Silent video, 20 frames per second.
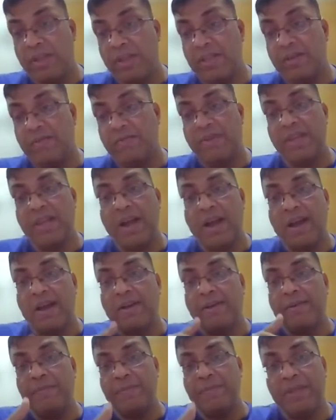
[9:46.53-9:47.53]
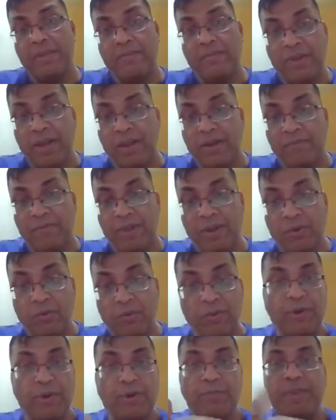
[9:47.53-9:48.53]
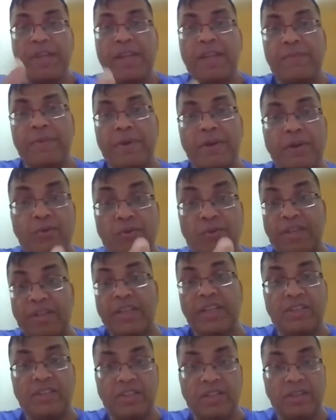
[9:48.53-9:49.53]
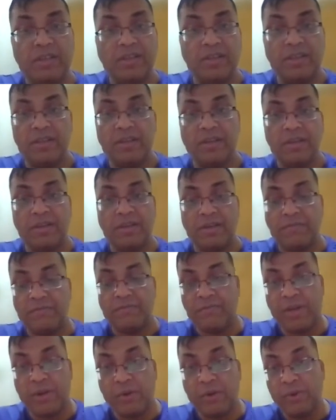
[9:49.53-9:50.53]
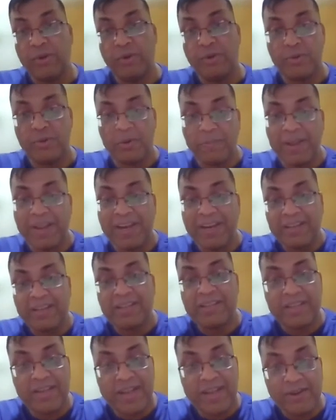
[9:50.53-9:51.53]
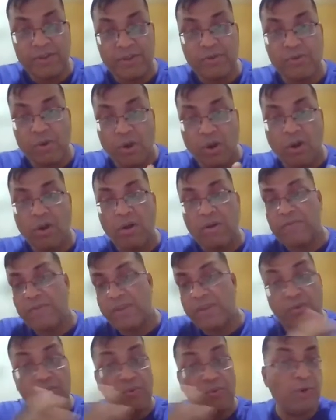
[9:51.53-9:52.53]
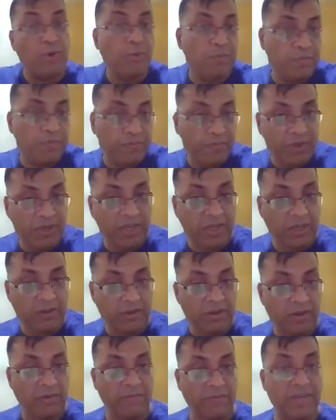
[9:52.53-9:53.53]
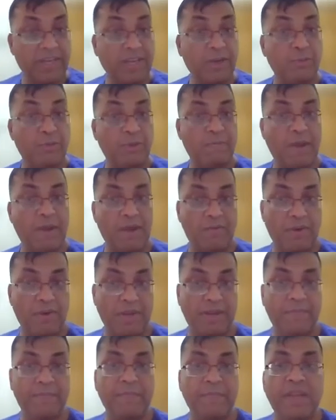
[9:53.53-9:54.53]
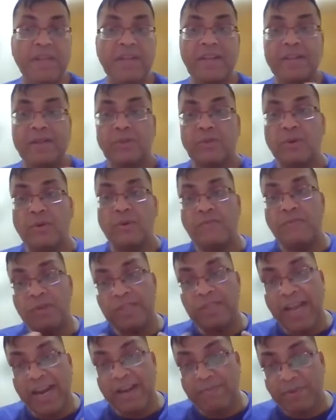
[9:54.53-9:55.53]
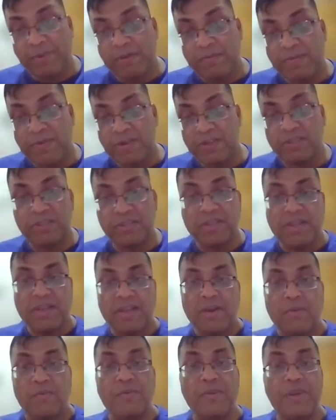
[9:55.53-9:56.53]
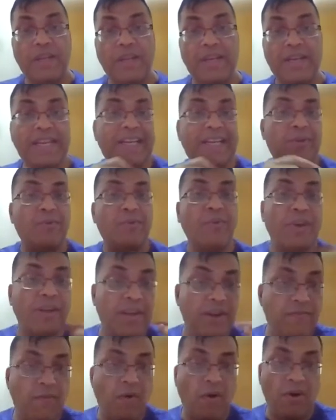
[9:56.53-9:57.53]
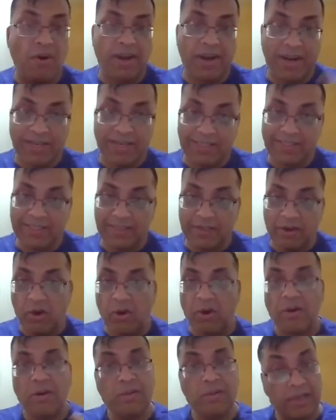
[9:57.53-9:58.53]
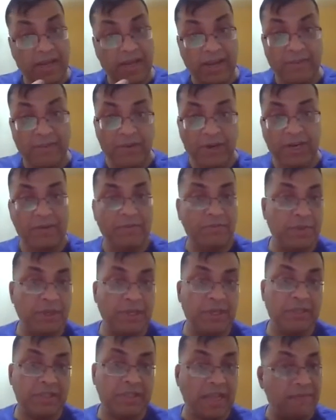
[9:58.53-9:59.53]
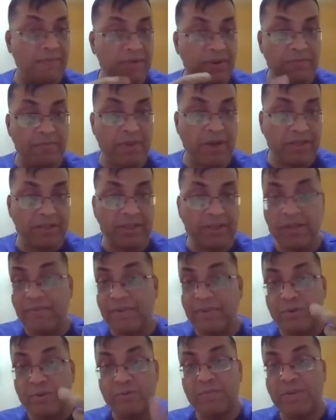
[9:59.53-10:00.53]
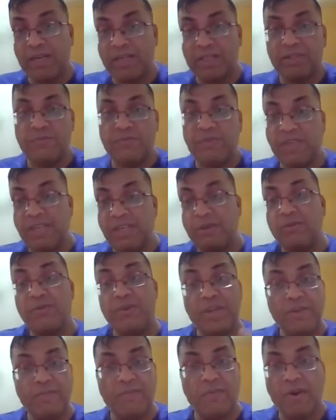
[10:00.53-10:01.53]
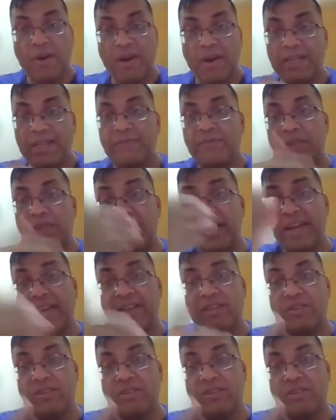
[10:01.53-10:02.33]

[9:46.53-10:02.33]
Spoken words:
whether we are going to be able to reach we are going to remain in the scenario, or we are going to be we need to be pivoting. So for that purpose, we need to reforecast all the time, right? Because every month, every 2 months, we need to reforecast for the